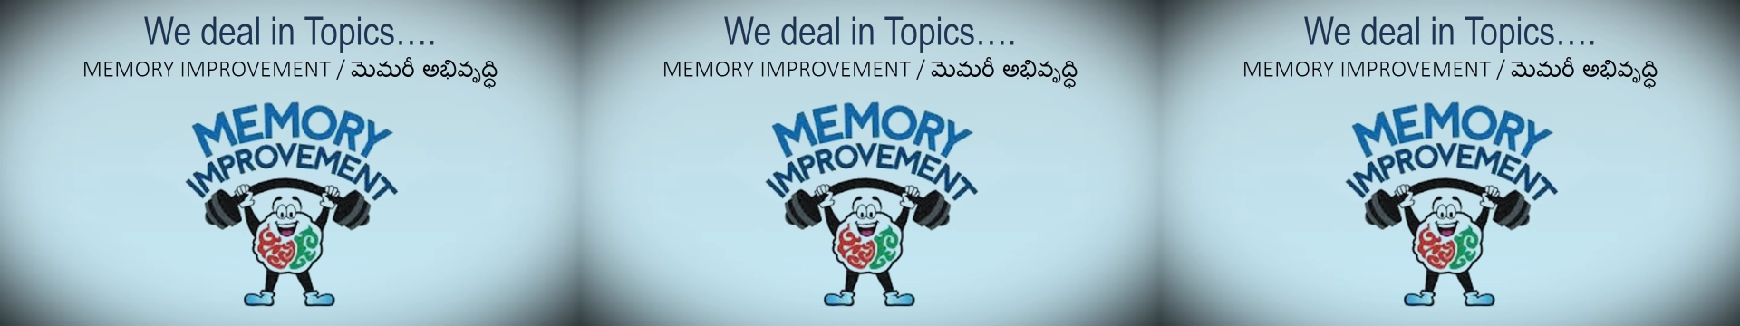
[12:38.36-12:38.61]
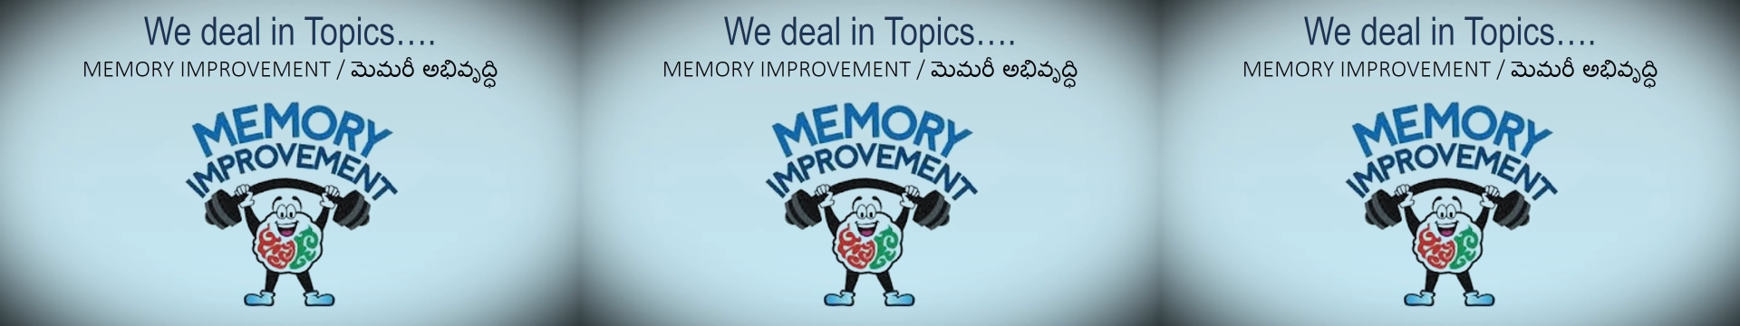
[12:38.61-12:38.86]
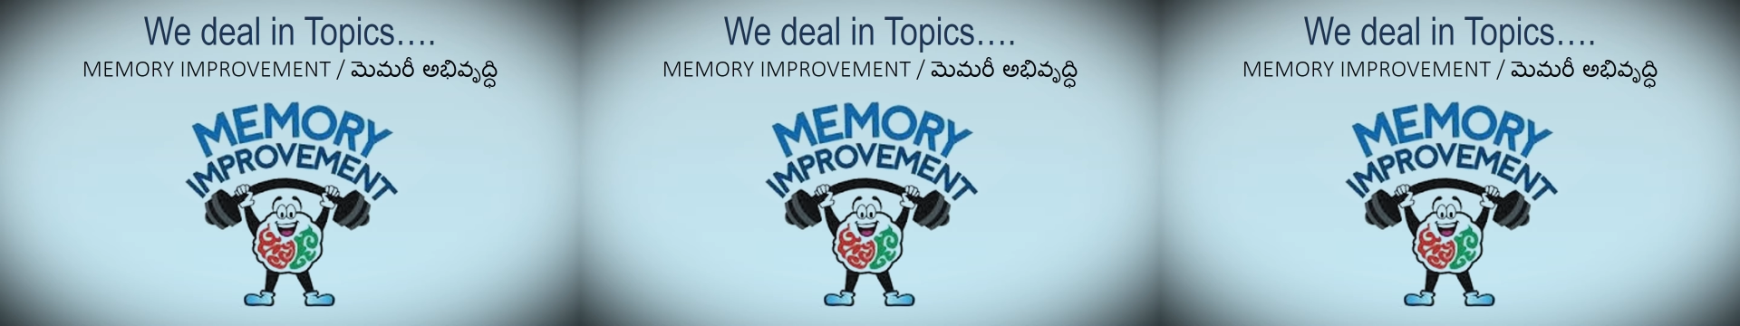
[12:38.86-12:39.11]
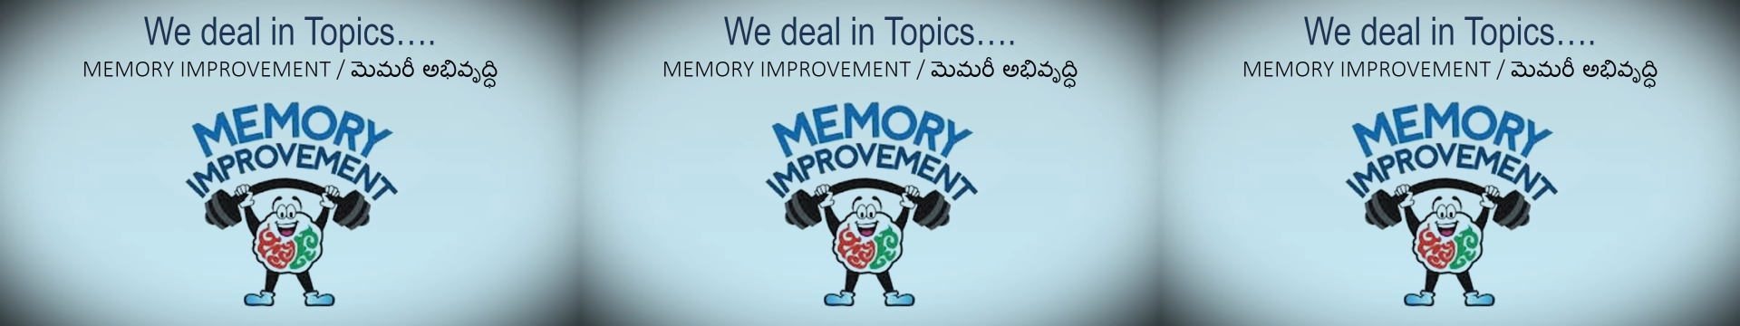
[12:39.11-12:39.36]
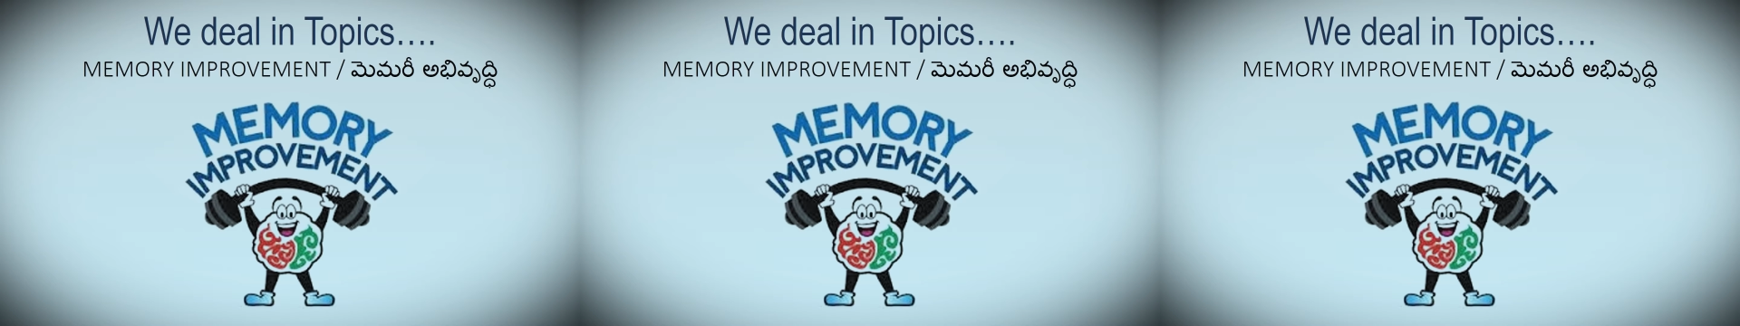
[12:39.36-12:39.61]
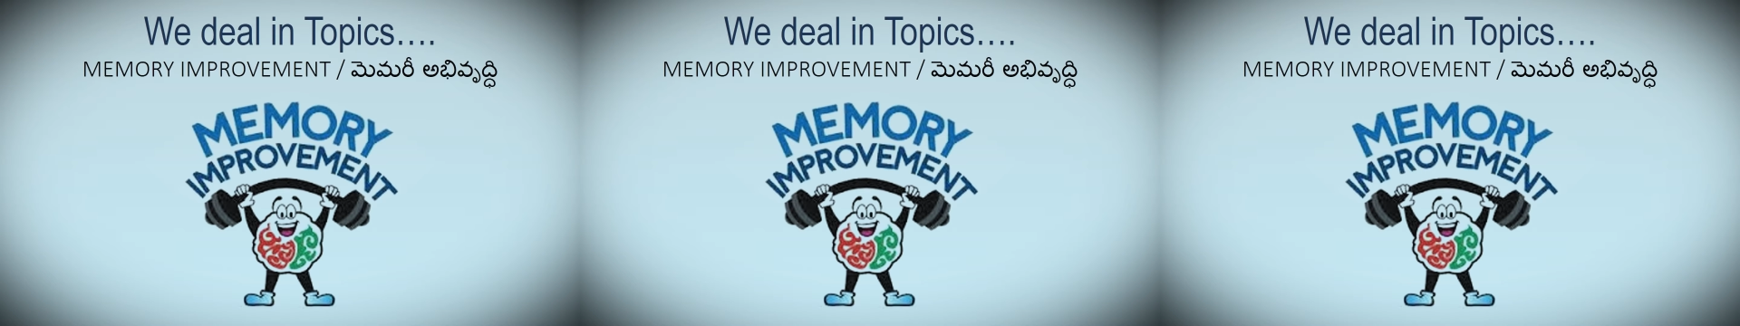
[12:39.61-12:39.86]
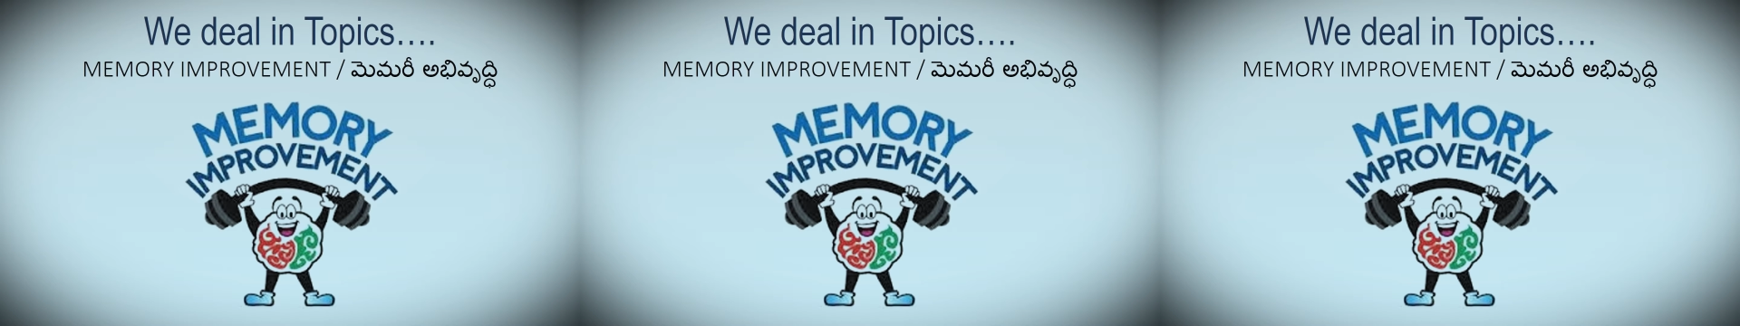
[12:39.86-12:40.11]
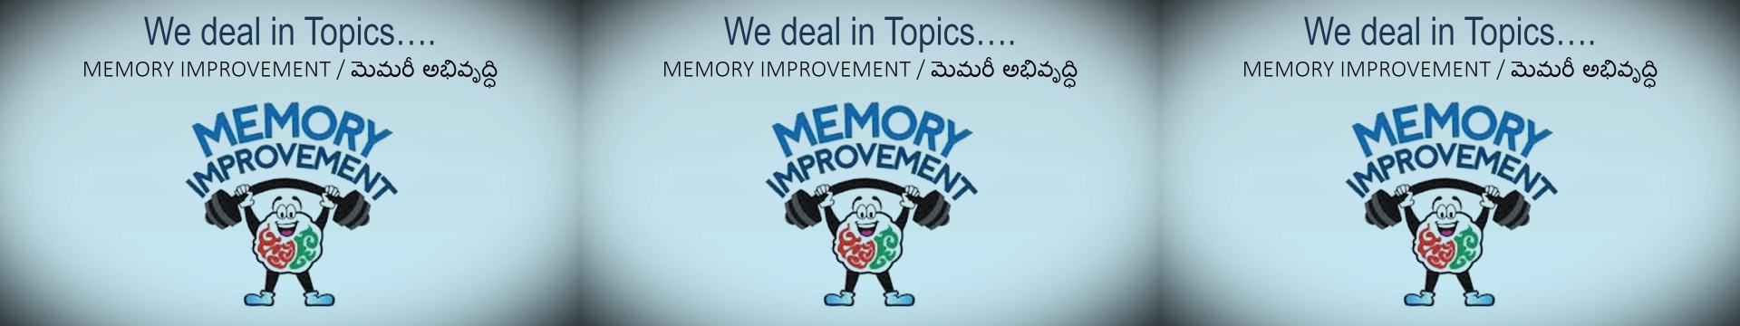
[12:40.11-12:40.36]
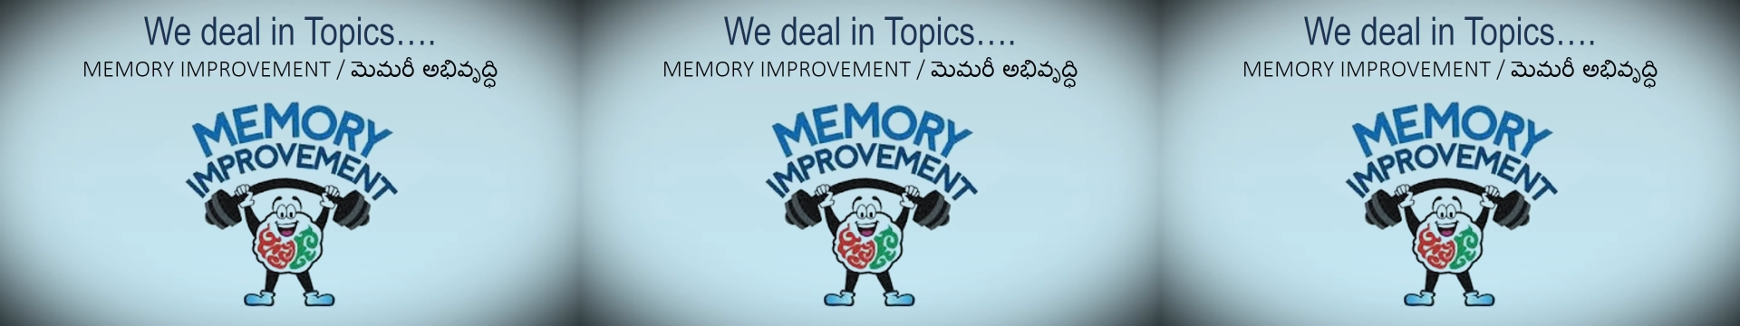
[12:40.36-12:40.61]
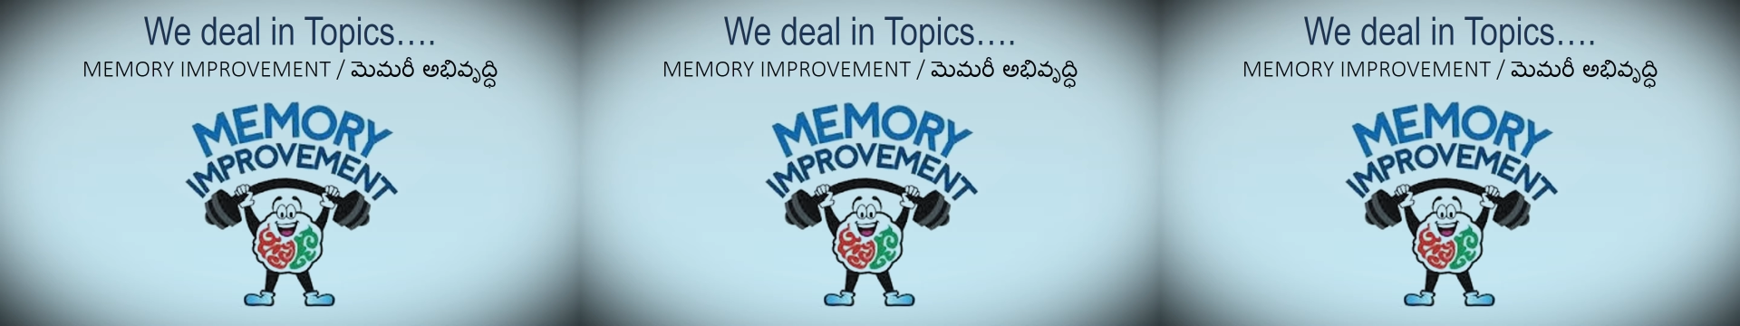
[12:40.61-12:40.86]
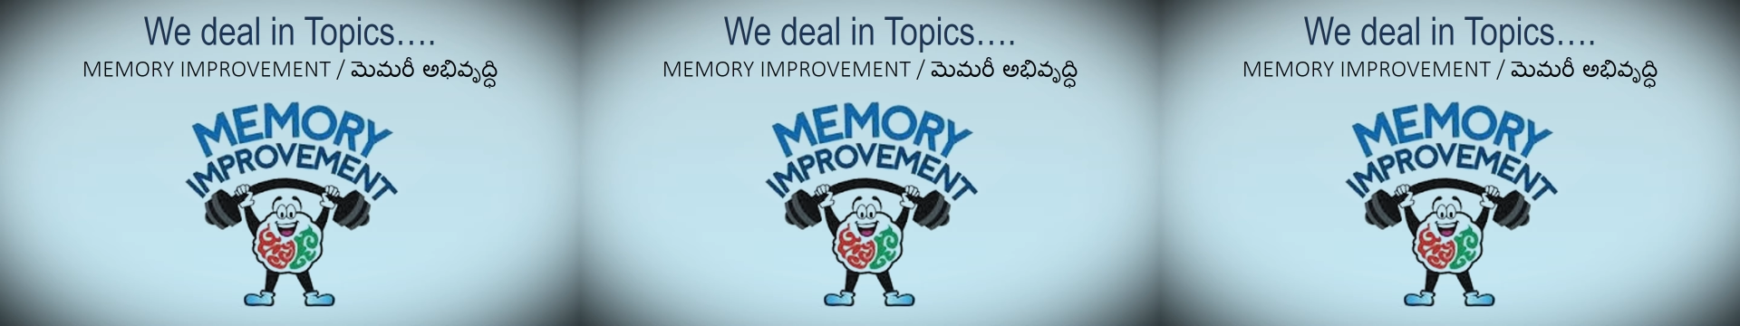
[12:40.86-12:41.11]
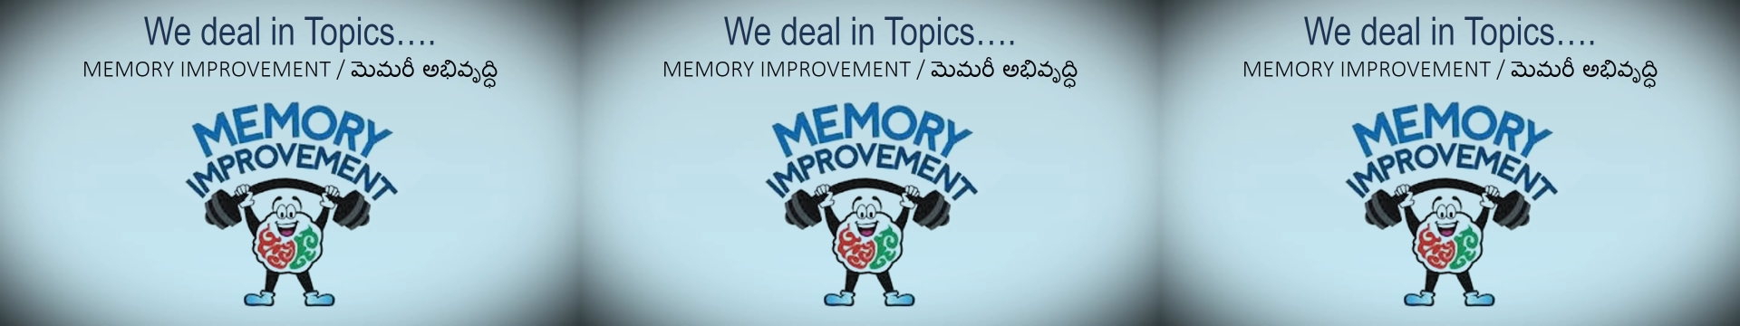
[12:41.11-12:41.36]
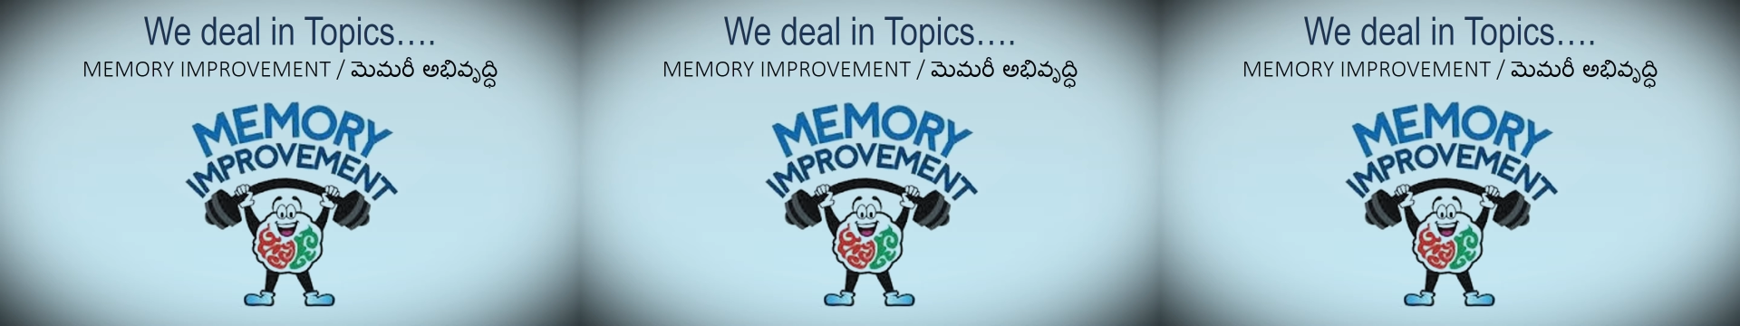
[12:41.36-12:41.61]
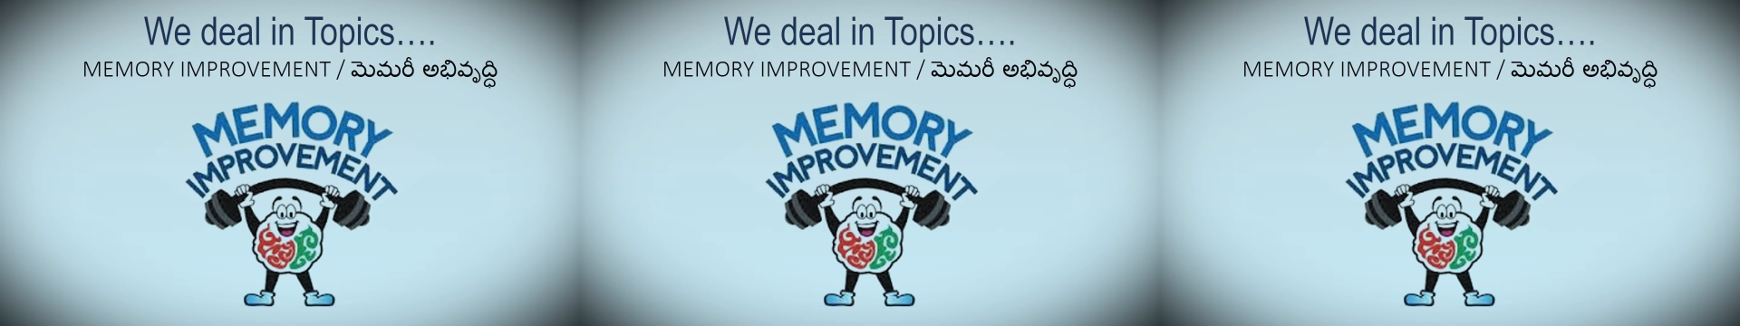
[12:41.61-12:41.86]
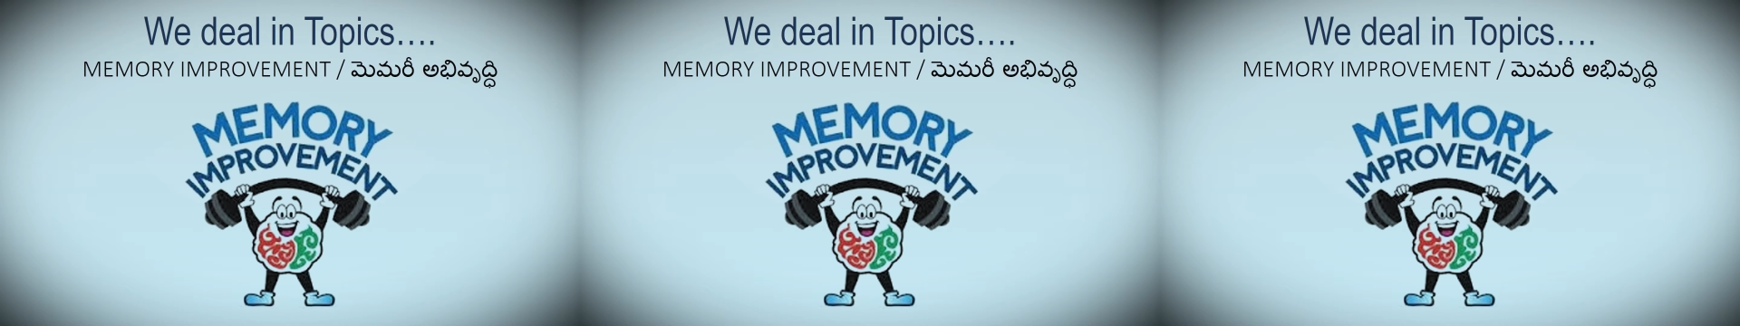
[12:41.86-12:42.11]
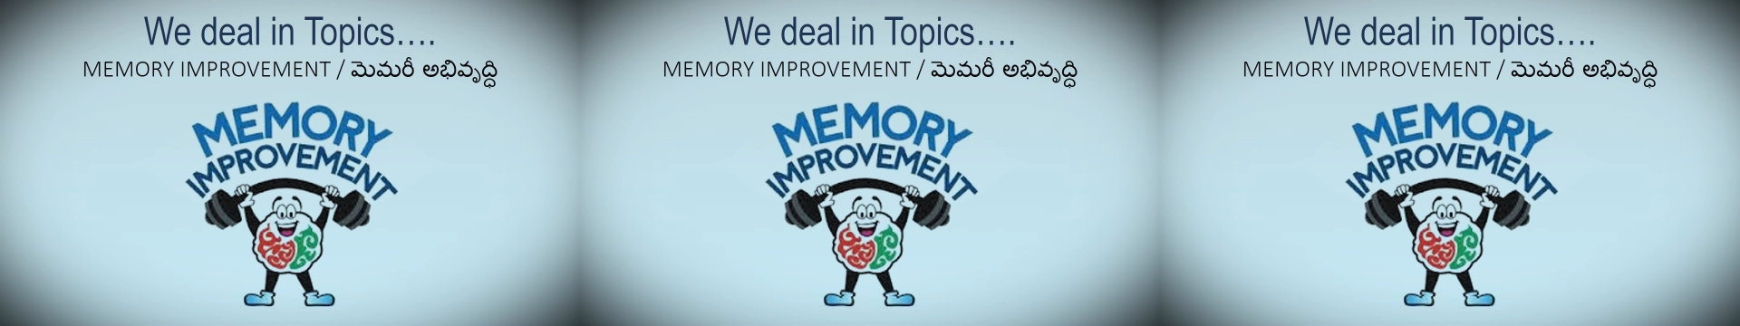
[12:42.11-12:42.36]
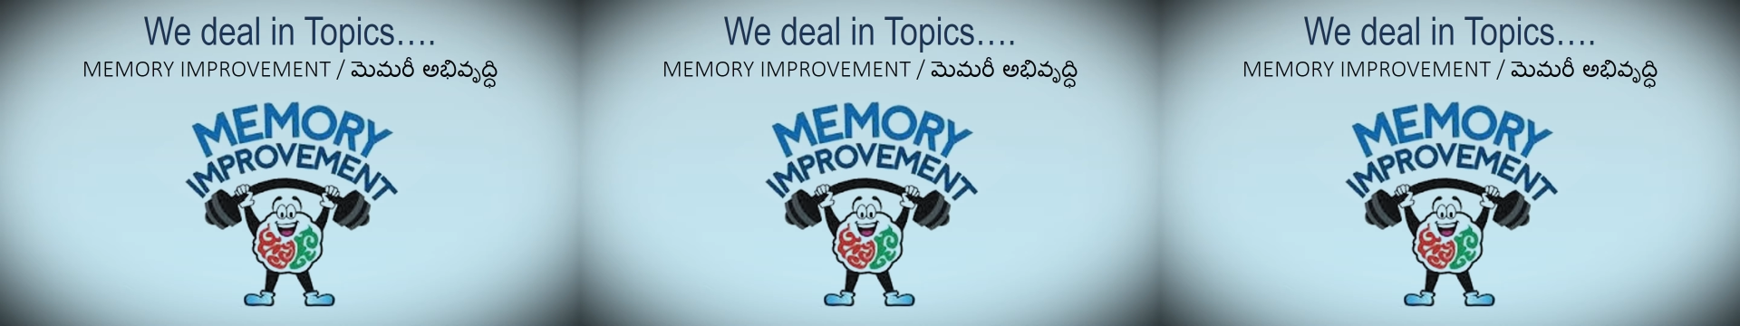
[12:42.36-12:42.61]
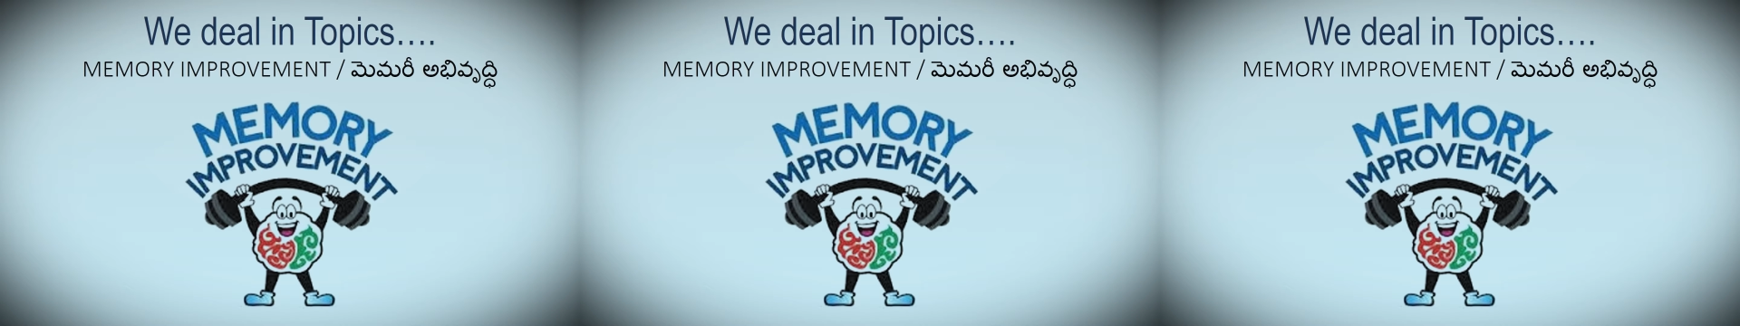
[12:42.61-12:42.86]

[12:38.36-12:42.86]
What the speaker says: (no speaker visible)